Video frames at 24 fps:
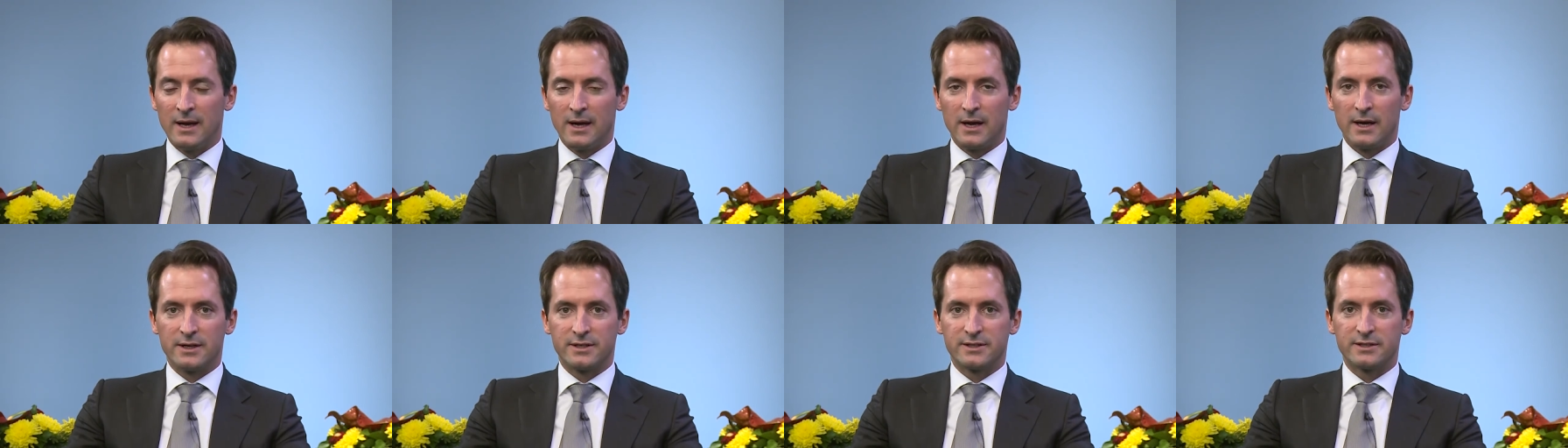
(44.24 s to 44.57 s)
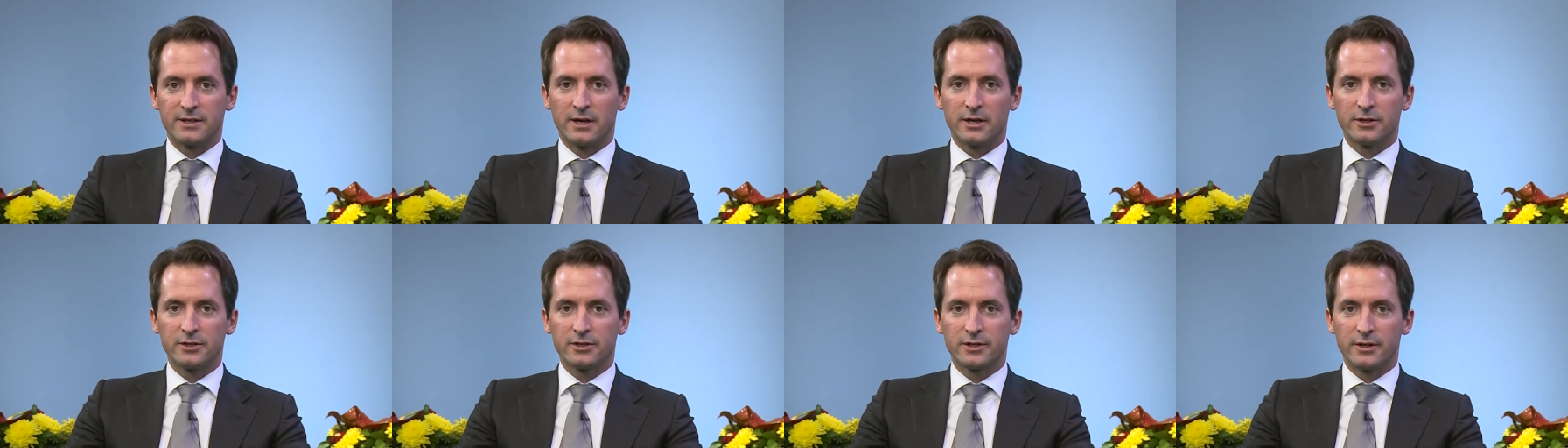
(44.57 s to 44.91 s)
As
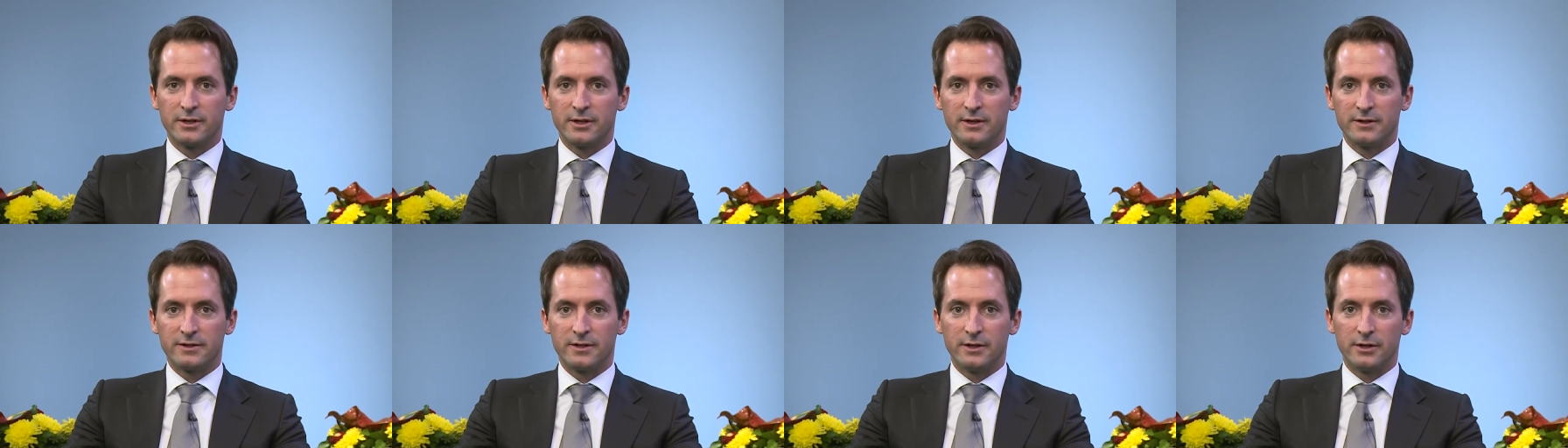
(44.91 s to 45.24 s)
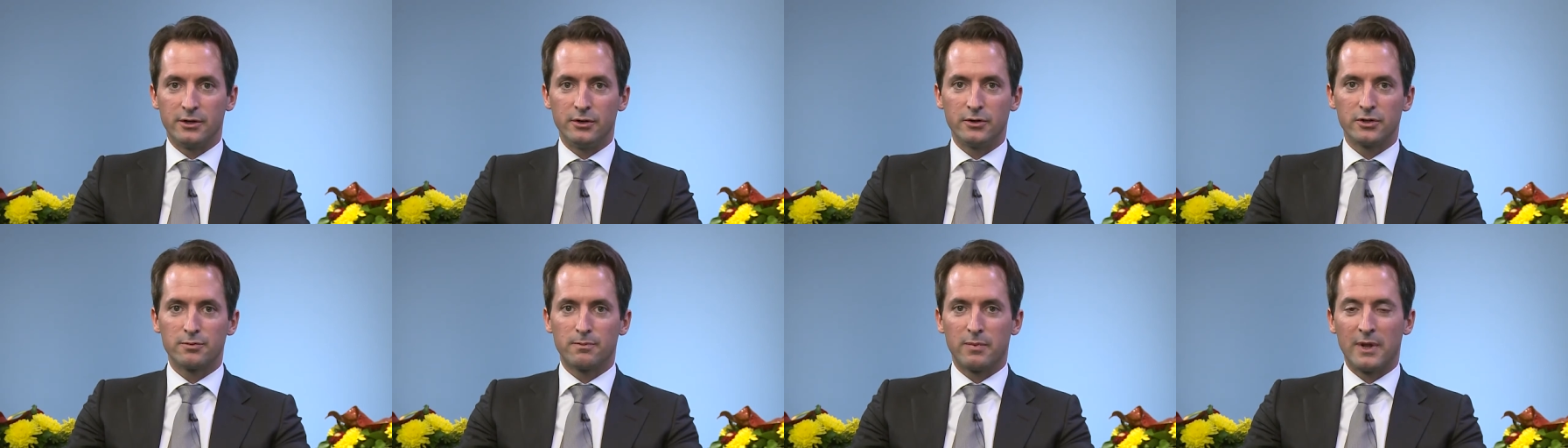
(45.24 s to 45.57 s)
such, it is a
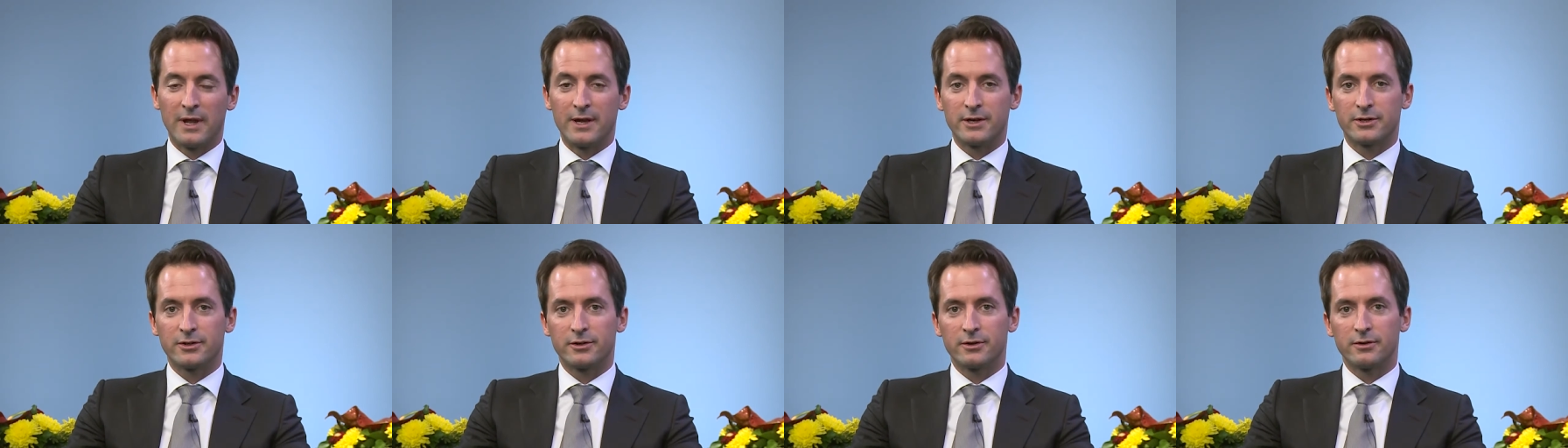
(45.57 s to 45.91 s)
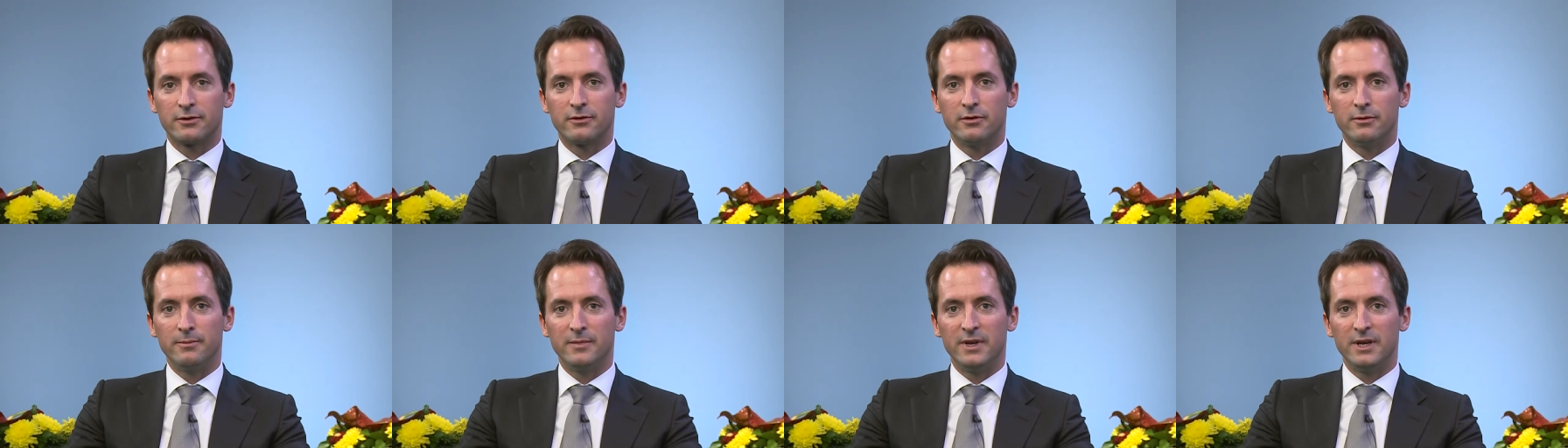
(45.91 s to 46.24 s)
huge pleasure
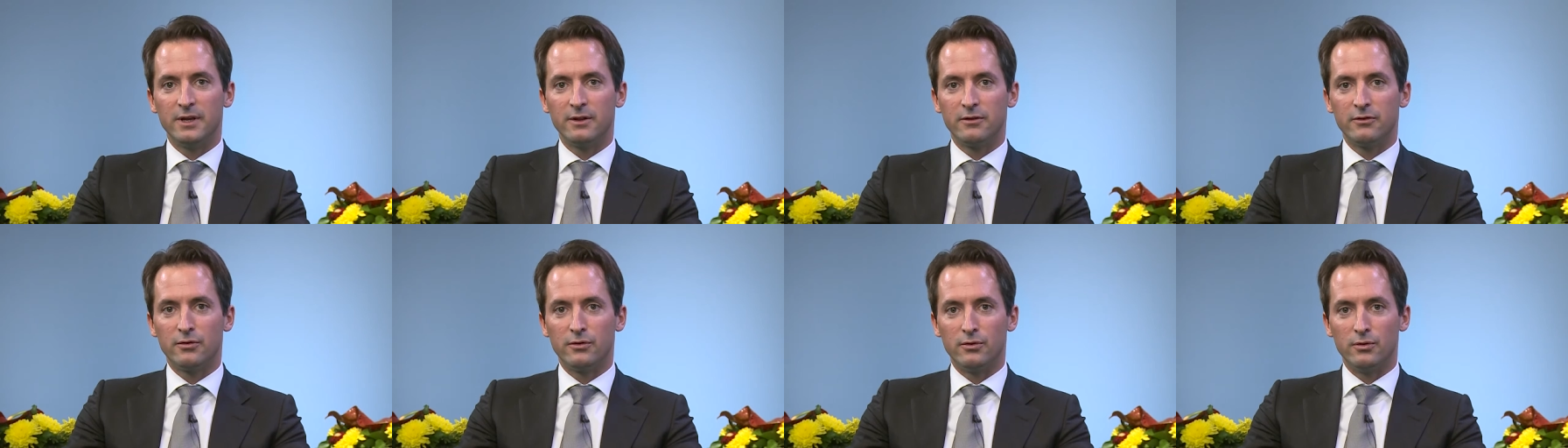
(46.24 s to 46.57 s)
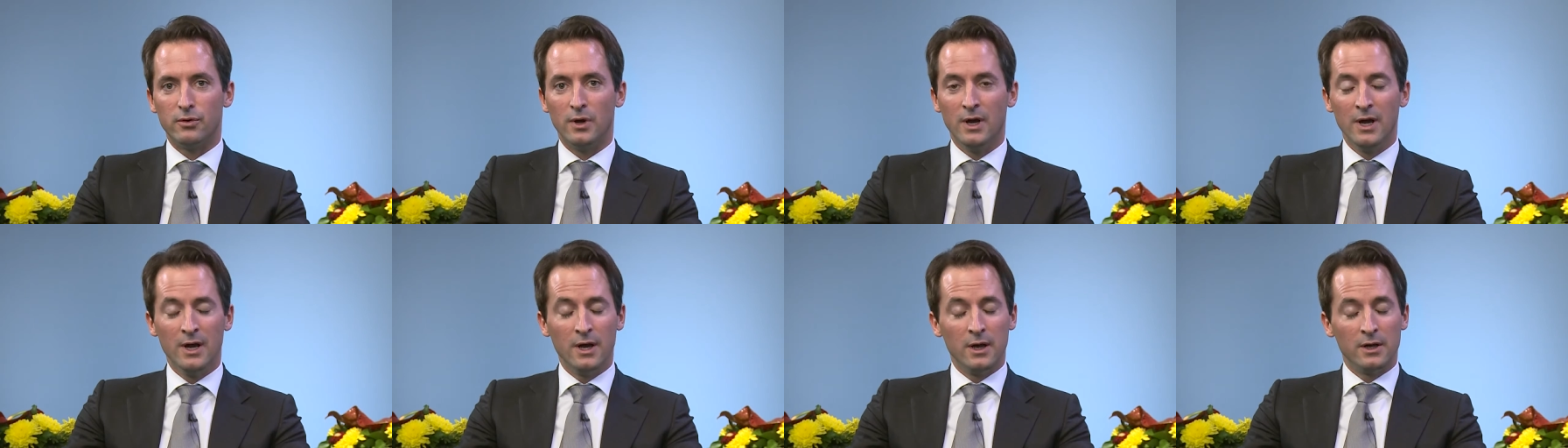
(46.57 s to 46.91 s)
to me to